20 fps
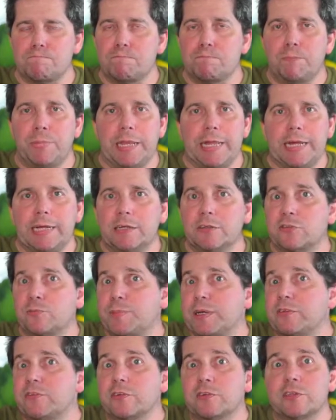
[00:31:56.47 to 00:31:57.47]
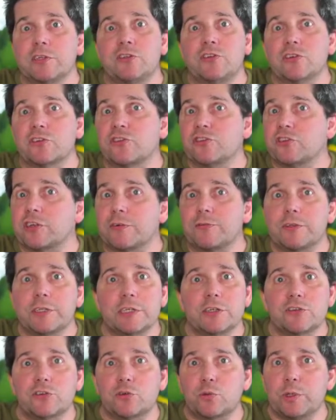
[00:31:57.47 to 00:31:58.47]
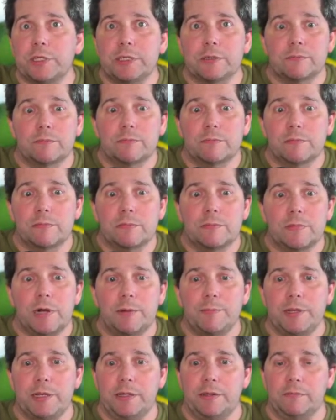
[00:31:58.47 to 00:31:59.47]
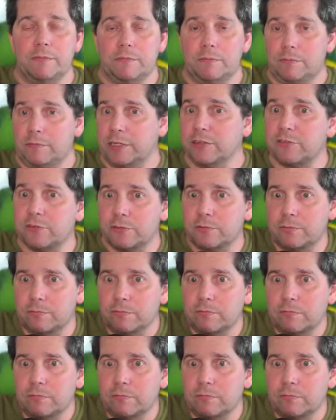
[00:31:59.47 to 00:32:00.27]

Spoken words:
black is basically just shuffling his queen. I mean, let's